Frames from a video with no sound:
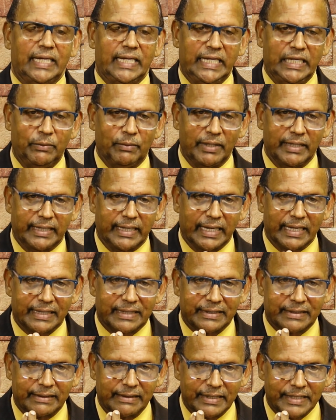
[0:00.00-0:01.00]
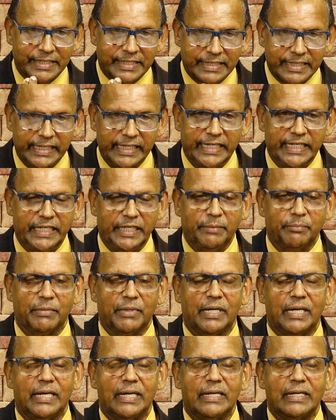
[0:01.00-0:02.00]
he will get the
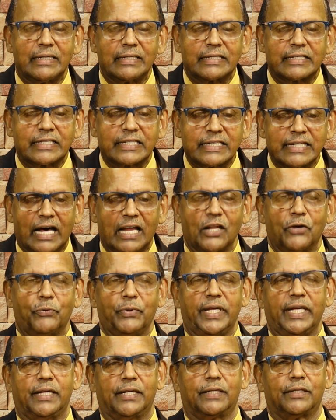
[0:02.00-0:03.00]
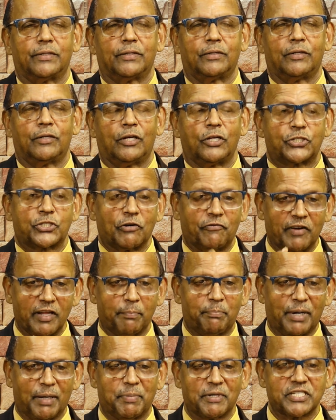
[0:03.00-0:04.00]
same salary. So for
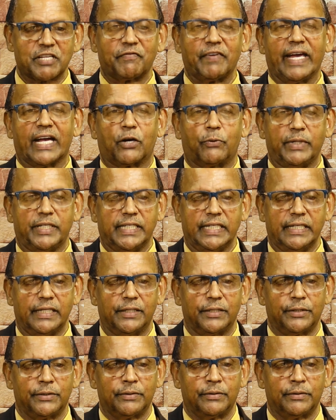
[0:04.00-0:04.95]
the purpose of equity.